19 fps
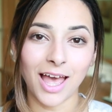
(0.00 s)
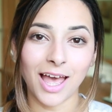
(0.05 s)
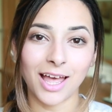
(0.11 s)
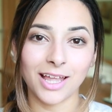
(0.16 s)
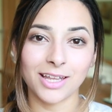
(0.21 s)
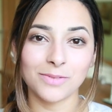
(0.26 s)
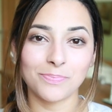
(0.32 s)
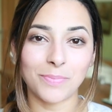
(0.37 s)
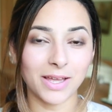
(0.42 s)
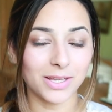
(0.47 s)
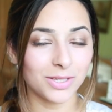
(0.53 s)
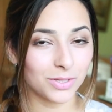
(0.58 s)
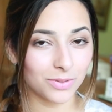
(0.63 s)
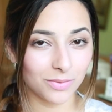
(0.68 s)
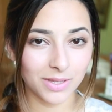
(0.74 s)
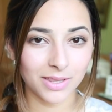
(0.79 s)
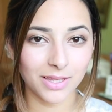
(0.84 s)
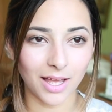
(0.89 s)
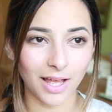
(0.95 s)
And by
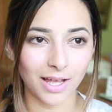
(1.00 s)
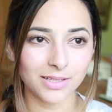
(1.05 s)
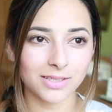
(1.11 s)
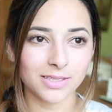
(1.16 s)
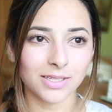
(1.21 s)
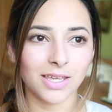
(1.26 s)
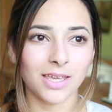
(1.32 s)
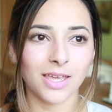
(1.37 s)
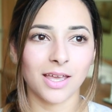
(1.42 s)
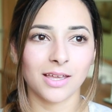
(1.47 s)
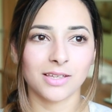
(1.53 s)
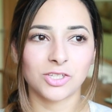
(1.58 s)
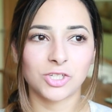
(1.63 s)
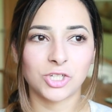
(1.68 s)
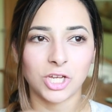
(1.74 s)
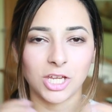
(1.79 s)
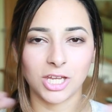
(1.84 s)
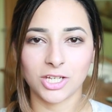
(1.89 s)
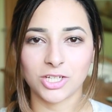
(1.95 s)
doing that, it has
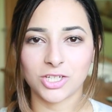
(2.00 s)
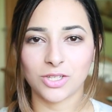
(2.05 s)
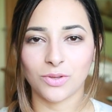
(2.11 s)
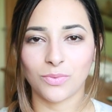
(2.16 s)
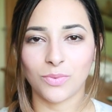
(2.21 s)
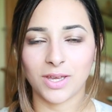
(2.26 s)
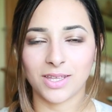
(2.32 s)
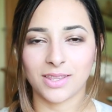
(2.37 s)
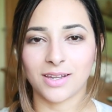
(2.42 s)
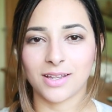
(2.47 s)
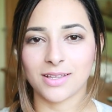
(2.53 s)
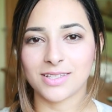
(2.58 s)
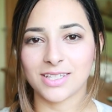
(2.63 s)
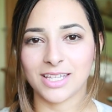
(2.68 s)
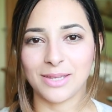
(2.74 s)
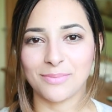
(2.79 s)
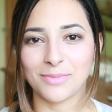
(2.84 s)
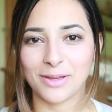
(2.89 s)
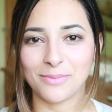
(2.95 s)
changed the way that I
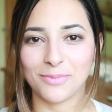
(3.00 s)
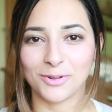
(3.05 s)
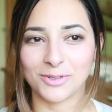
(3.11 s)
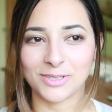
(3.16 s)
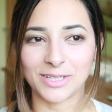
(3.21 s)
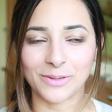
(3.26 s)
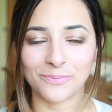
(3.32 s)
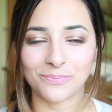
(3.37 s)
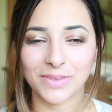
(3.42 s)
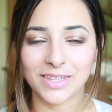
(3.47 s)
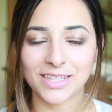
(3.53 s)
see my body.